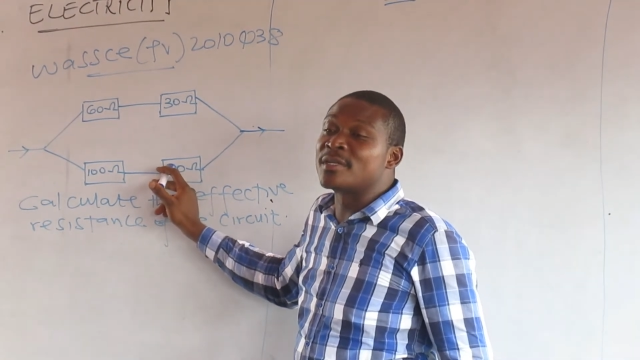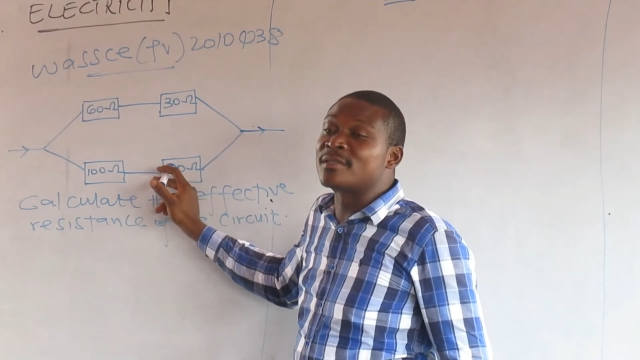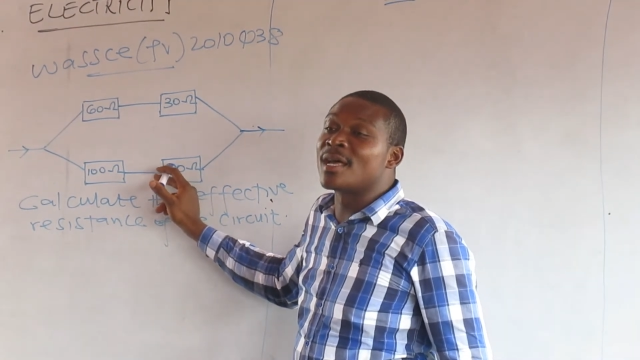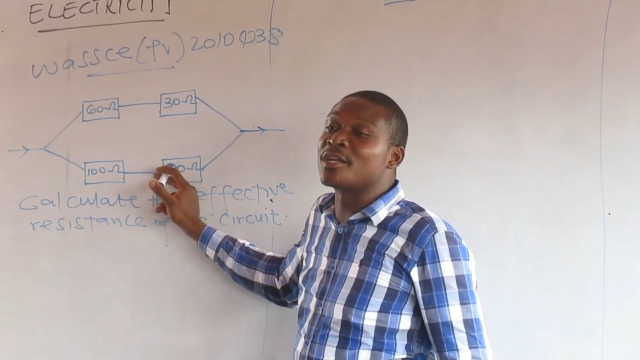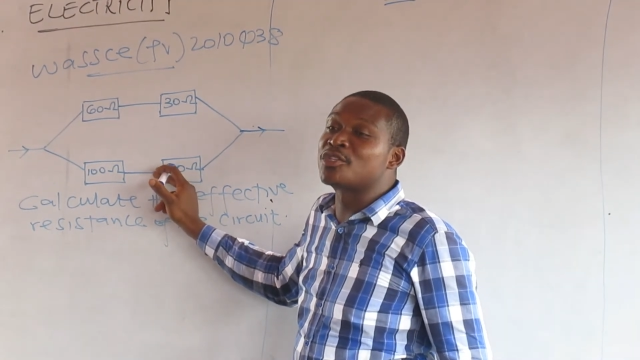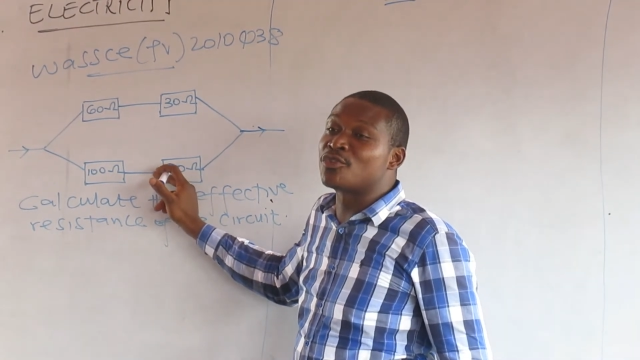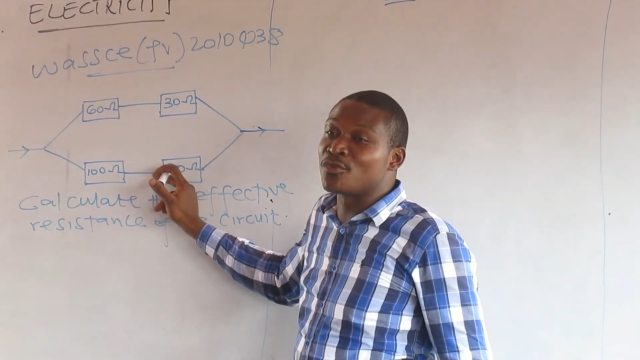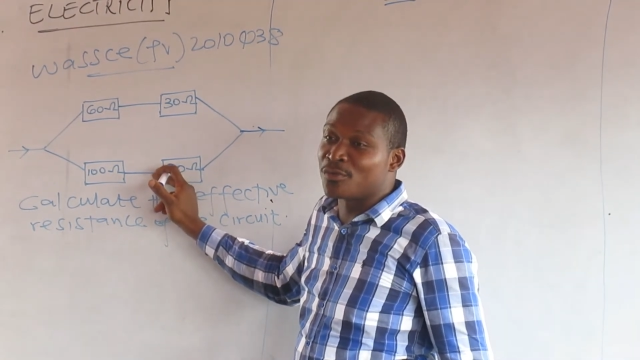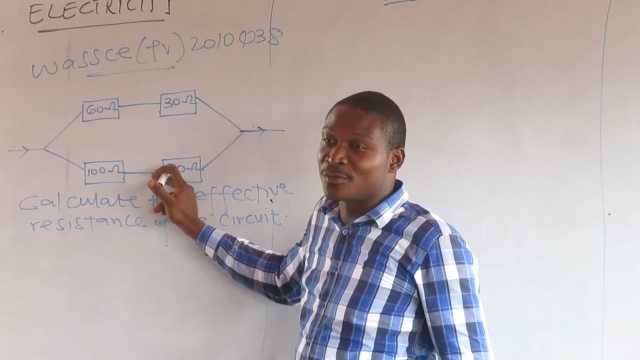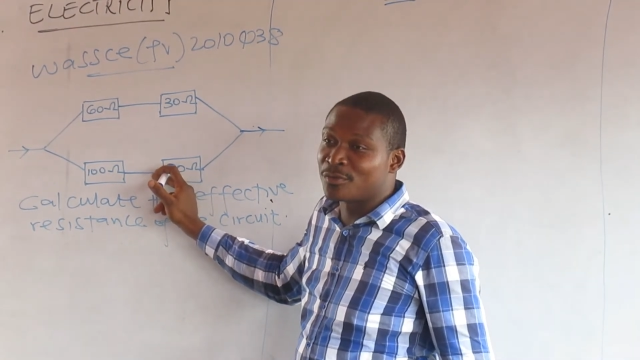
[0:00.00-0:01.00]
That is true.
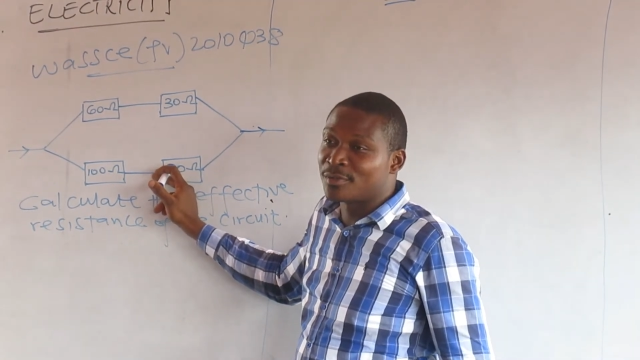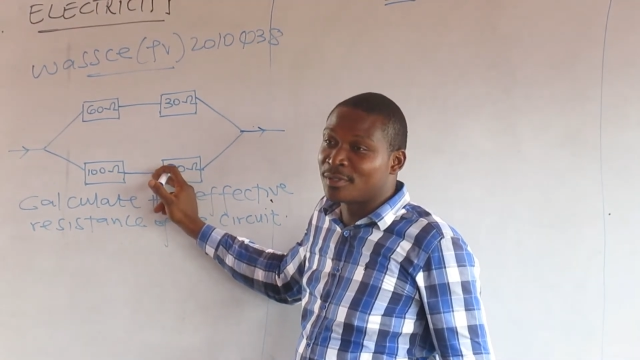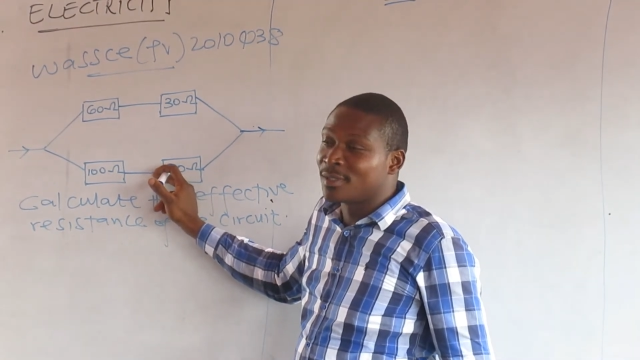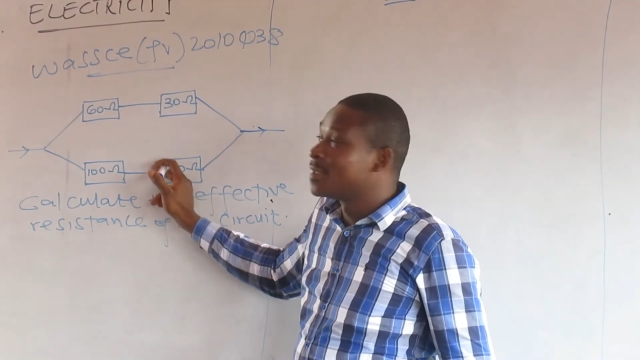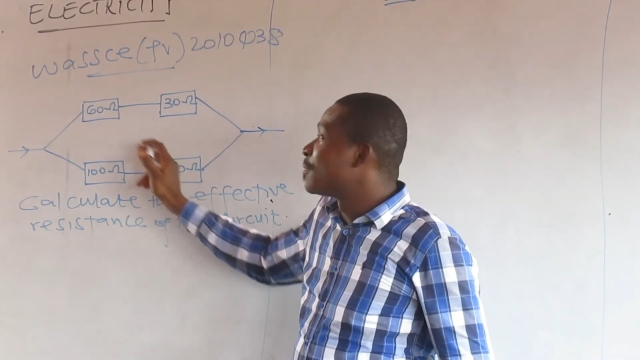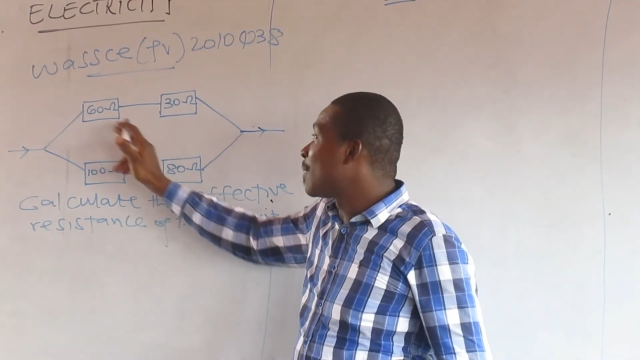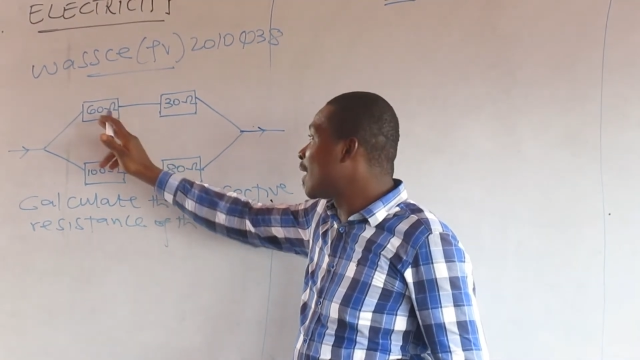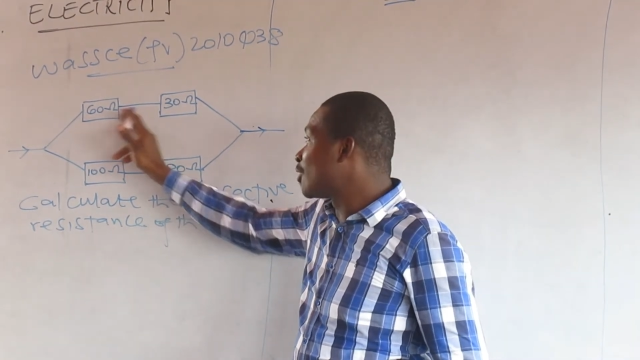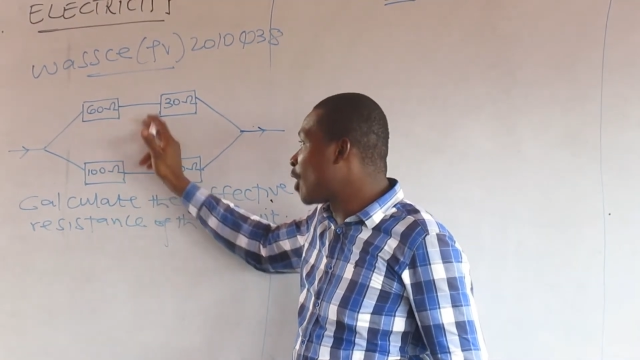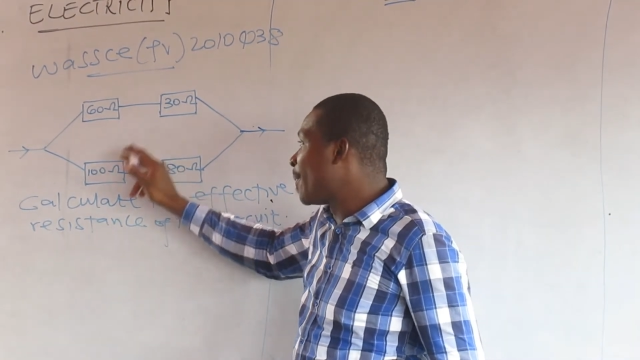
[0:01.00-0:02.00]
But
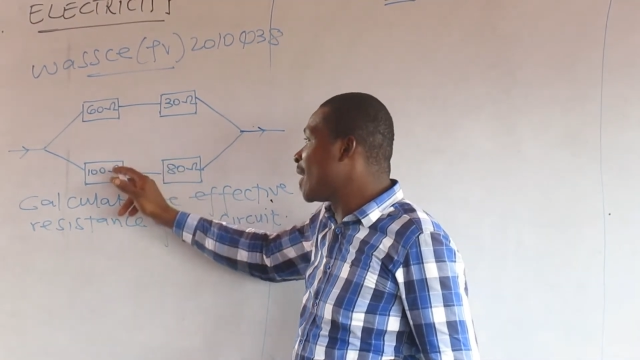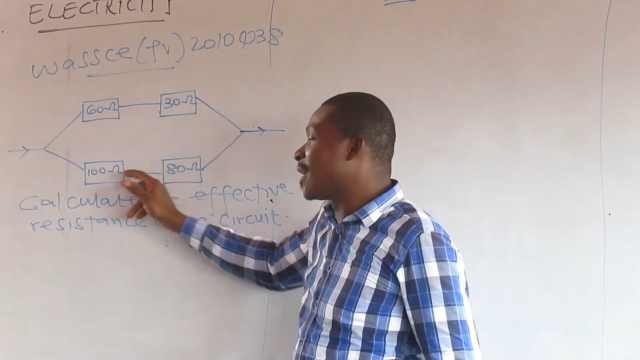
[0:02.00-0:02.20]
the top and the